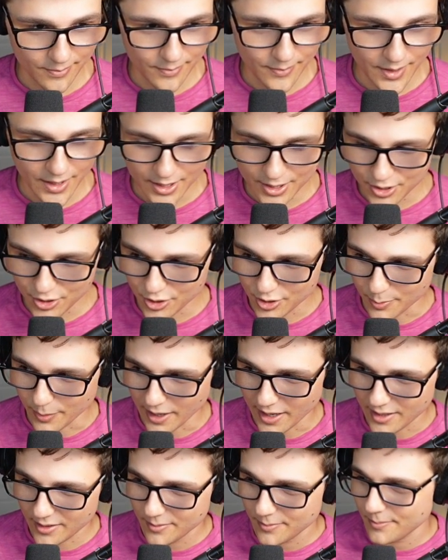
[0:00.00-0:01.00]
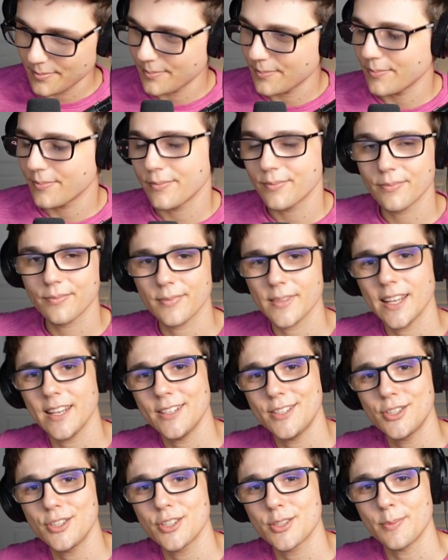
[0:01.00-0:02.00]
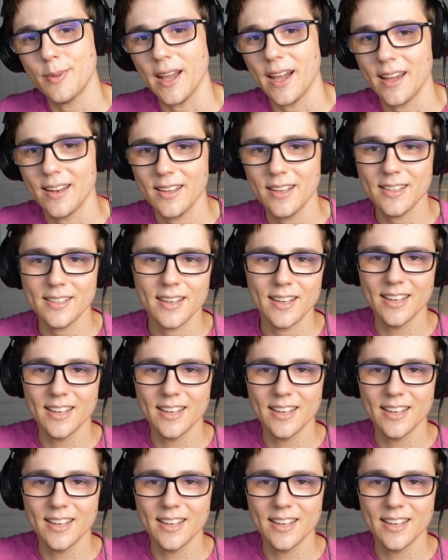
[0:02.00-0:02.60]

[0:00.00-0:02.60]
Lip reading: It's just bad. It's just bad.